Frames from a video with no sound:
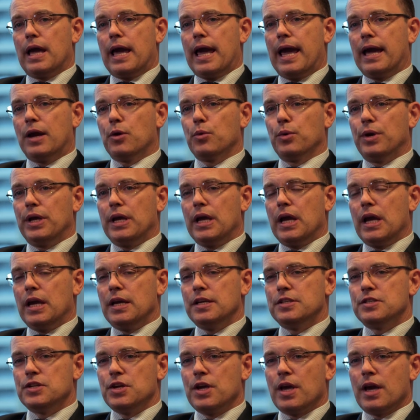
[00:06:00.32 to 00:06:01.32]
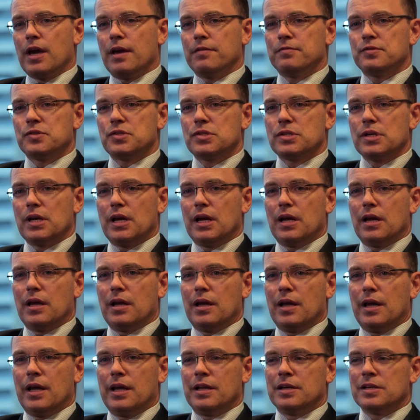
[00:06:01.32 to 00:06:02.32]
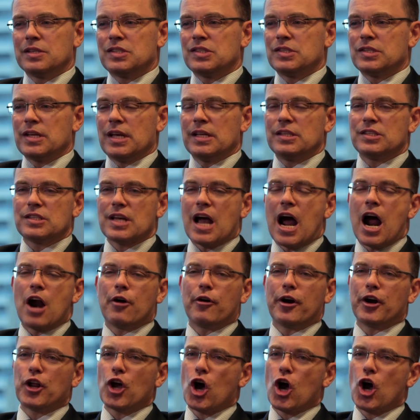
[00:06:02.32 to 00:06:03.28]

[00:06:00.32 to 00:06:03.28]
equity ETFs, in a sense, are at